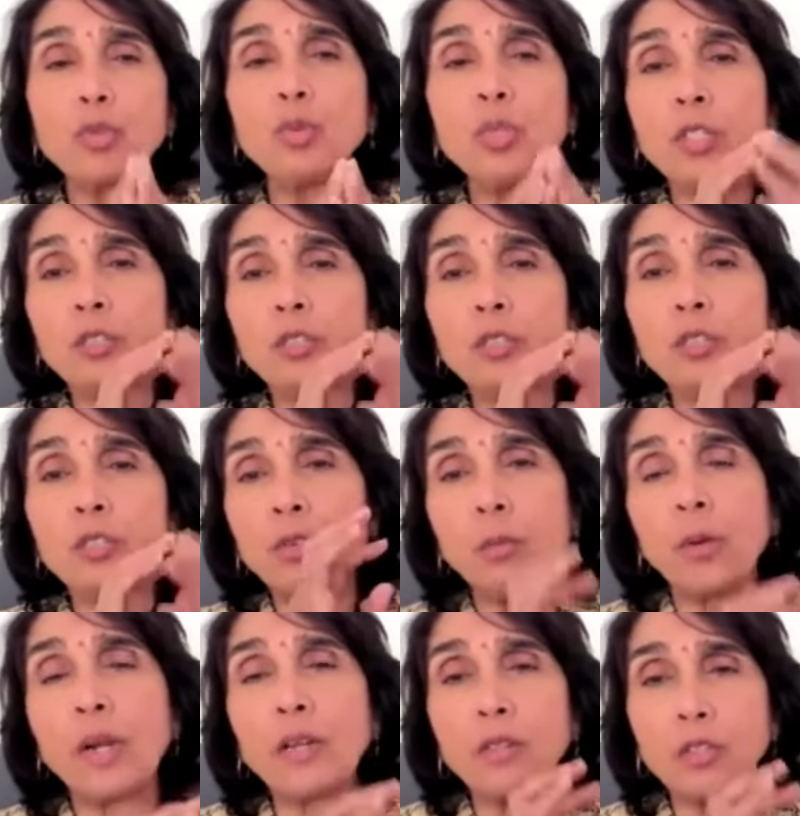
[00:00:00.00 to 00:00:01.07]
from where the
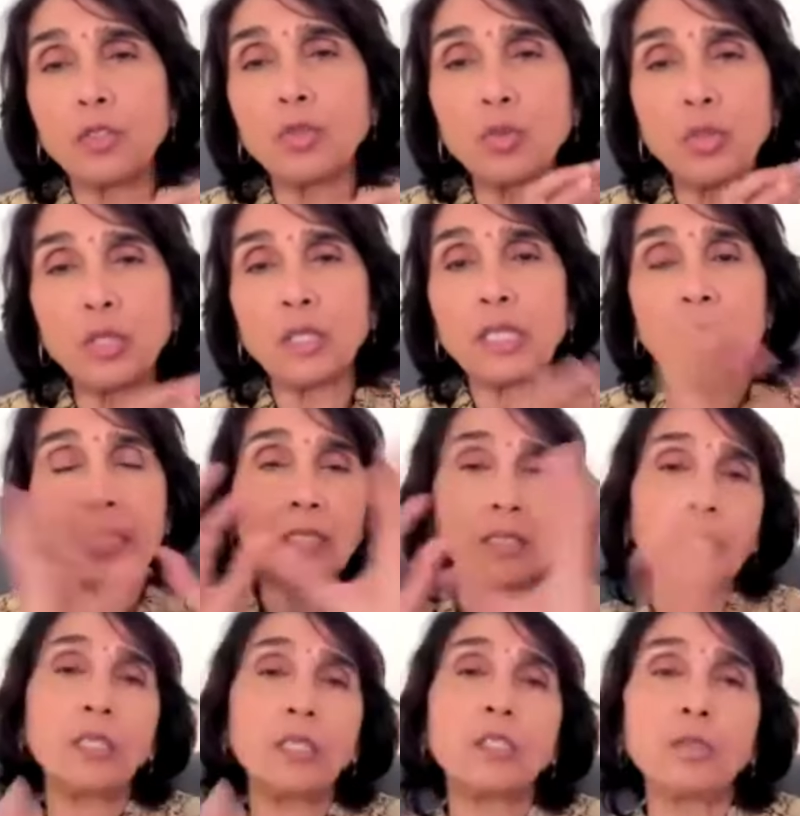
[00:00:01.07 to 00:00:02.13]
student is
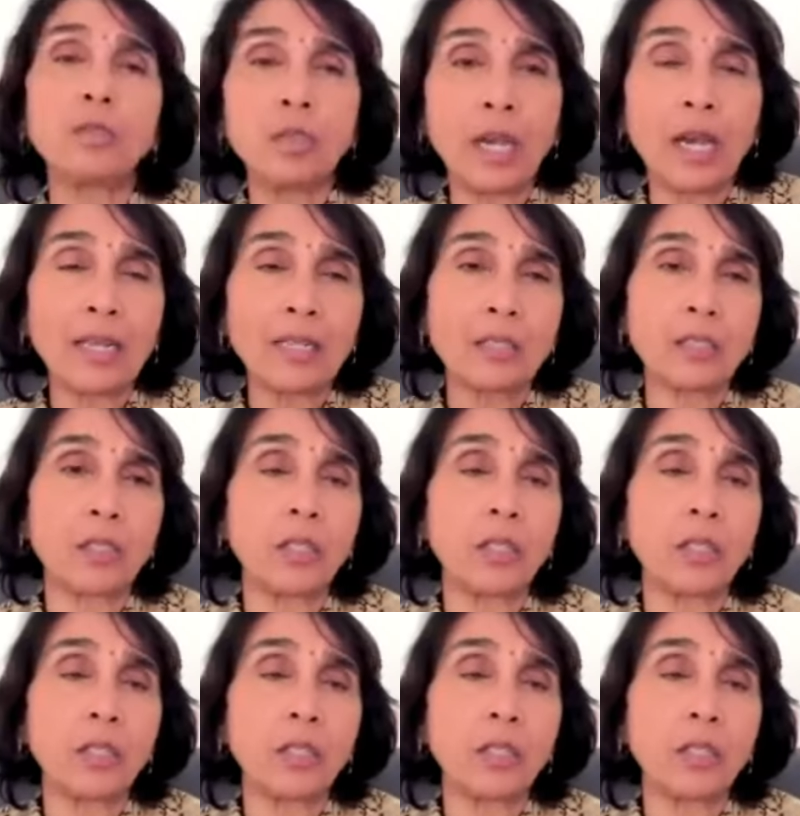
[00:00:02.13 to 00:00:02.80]
into the answer.